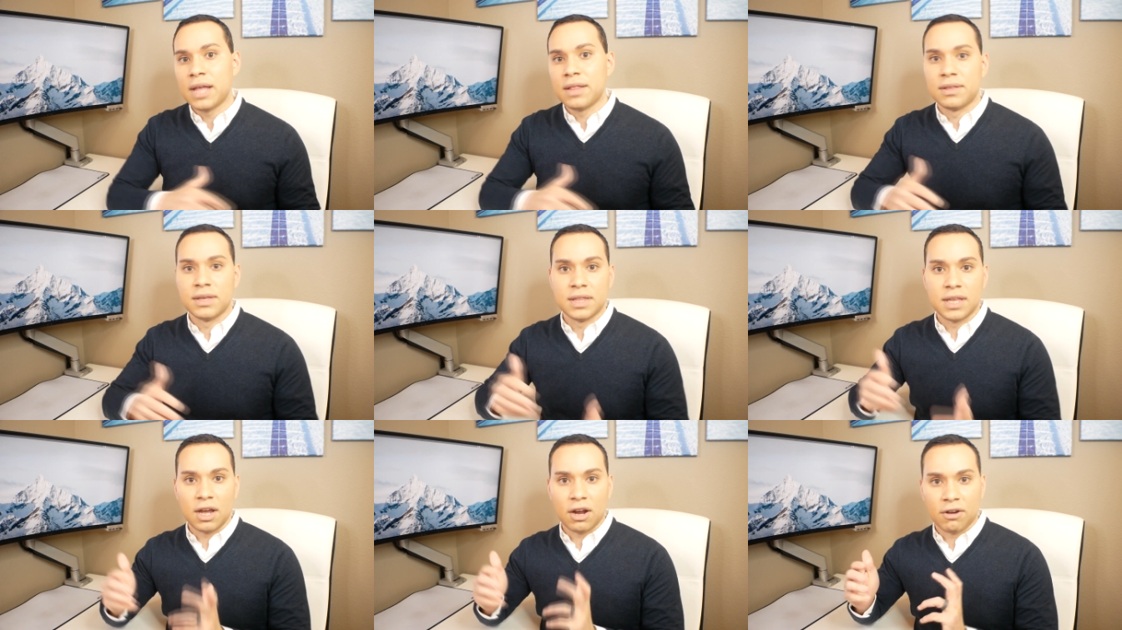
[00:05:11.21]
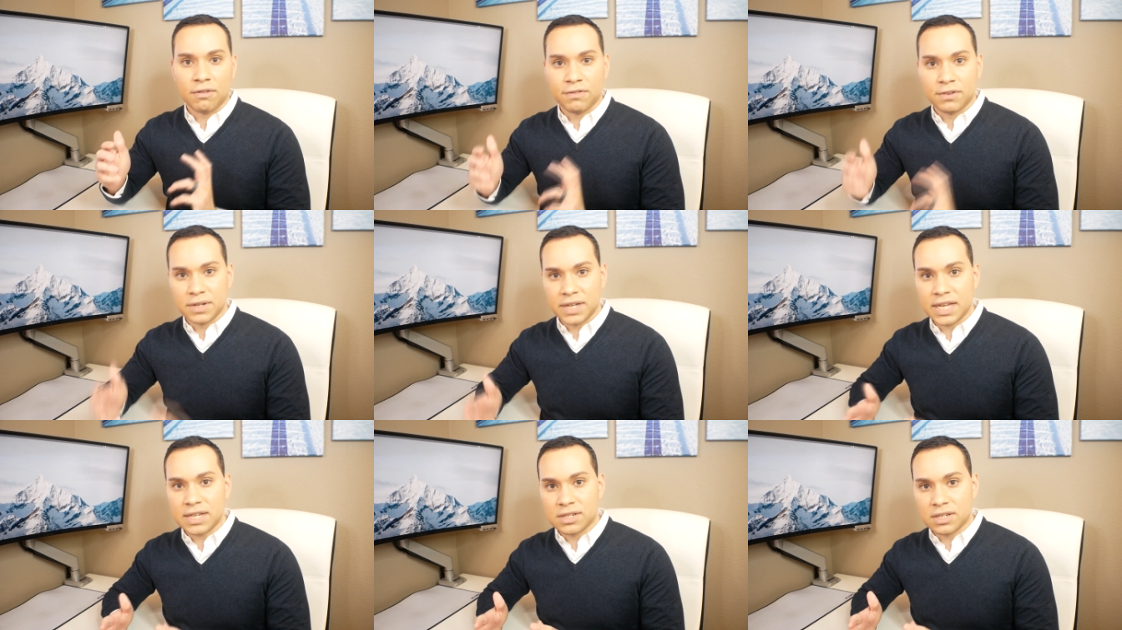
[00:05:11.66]
than they are for
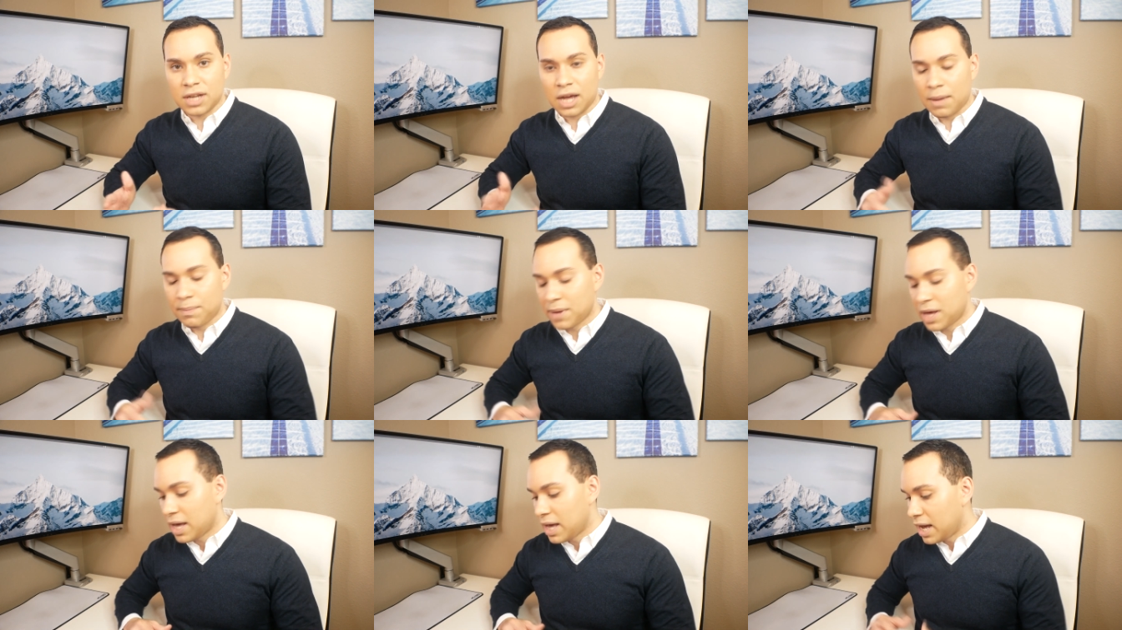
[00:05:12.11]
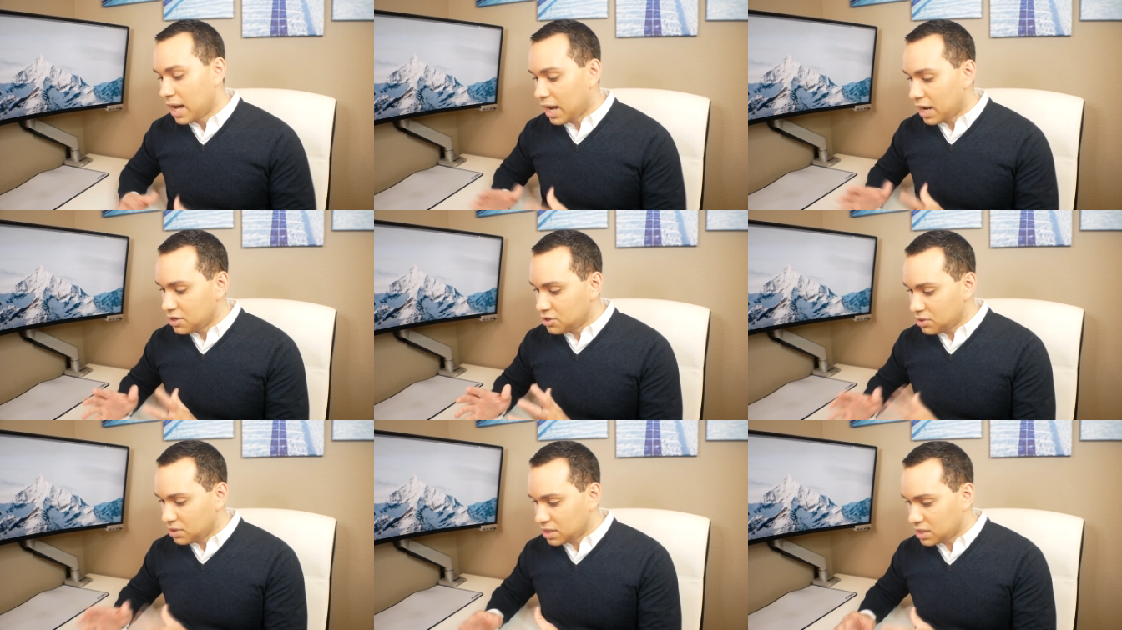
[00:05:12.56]
desktop.
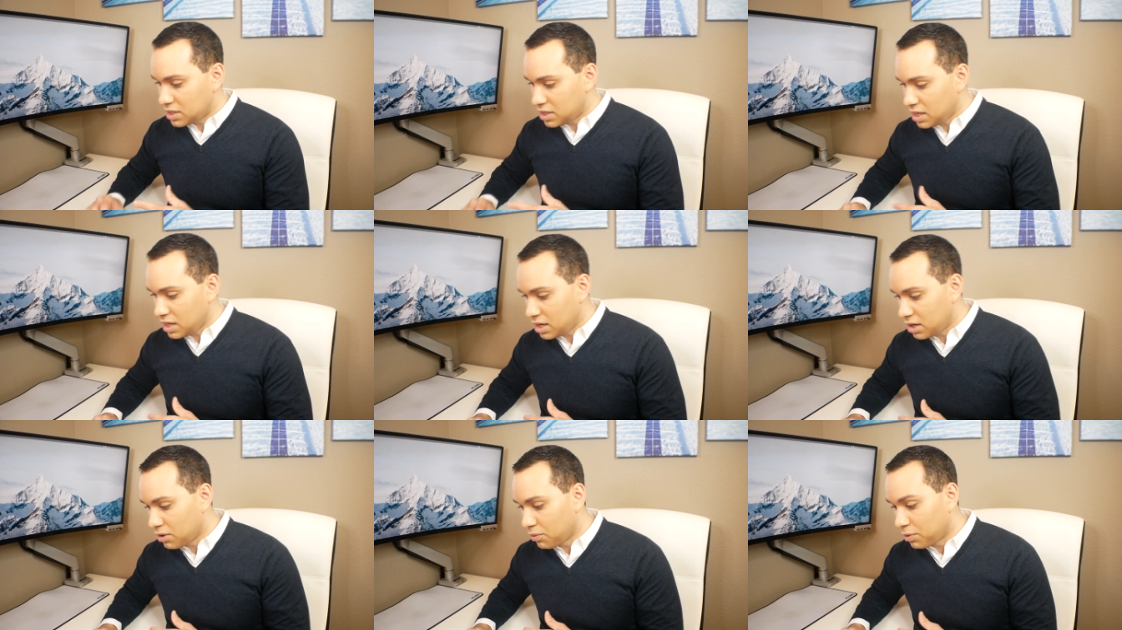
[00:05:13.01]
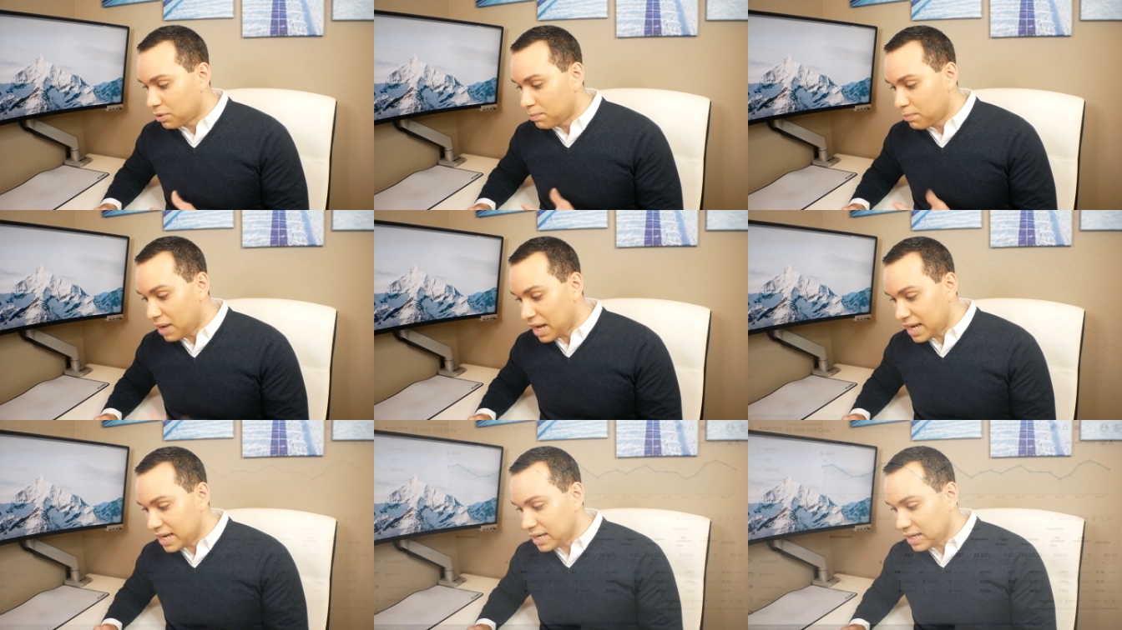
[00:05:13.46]
As you can see here with
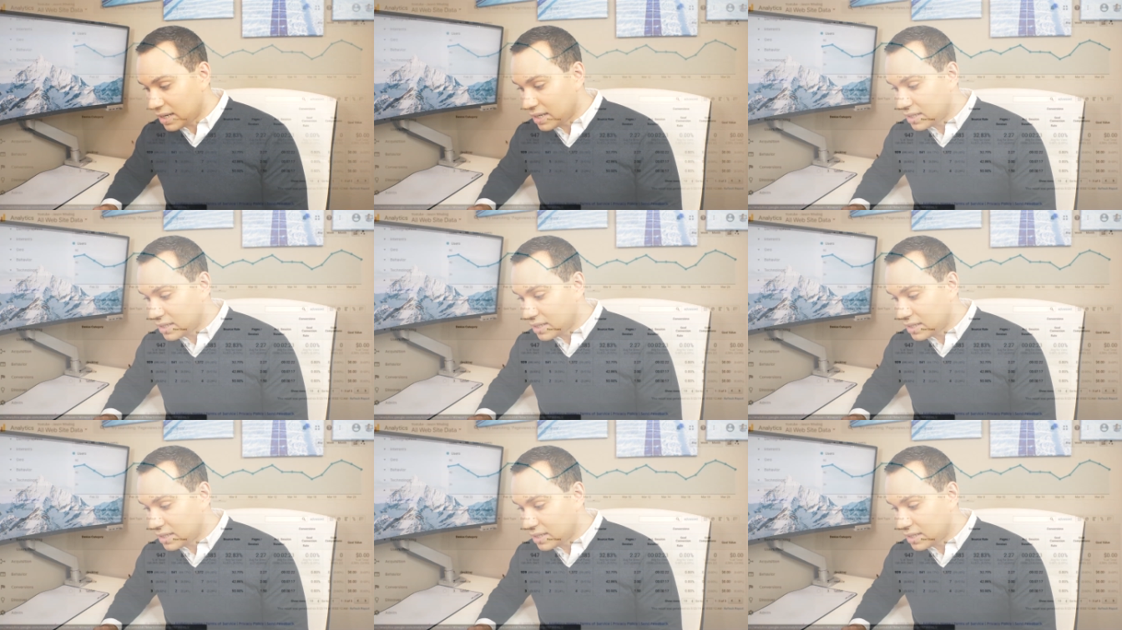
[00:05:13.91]
my